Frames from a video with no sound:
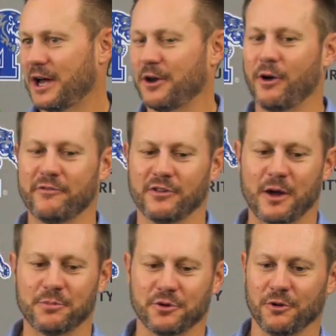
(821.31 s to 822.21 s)
I don't have the
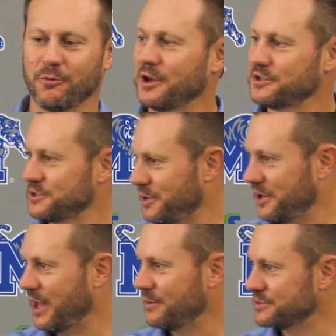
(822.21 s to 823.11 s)
opportunity to watch as
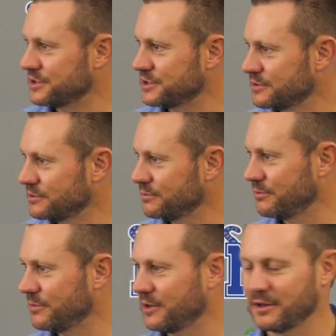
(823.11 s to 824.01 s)
many games as
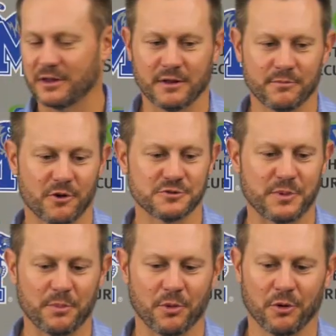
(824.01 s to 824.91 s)
the, most
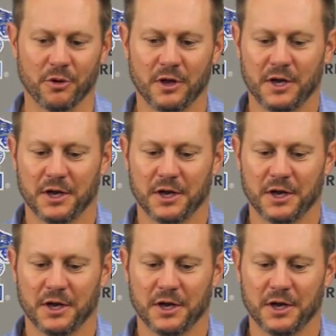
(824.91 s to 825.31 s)
people,